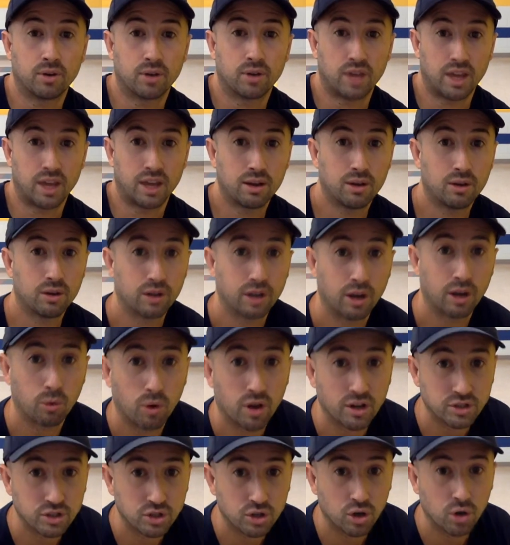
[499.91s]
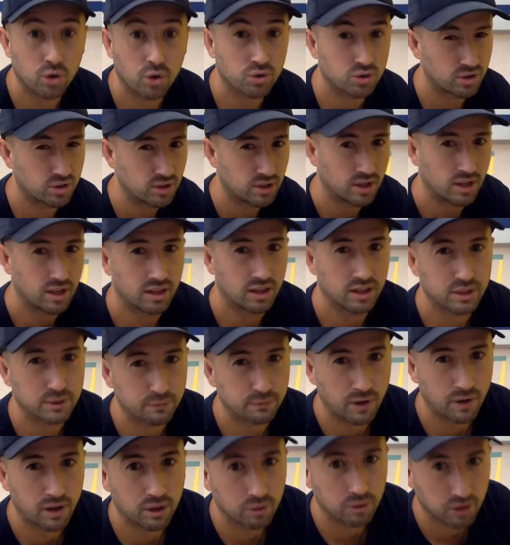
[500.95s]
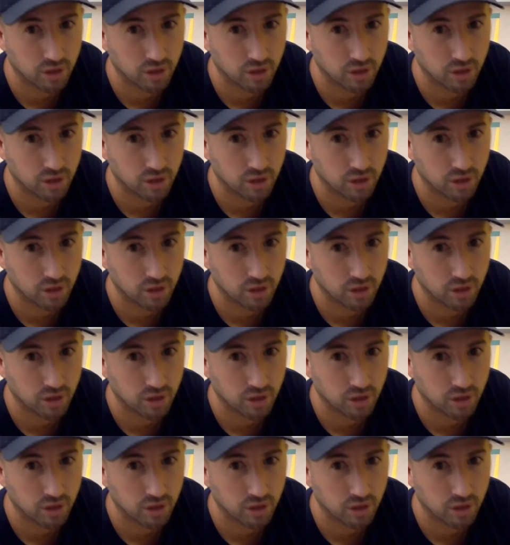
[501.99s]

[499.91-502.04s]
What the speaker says: Okay? Now watch, coach, and let's follow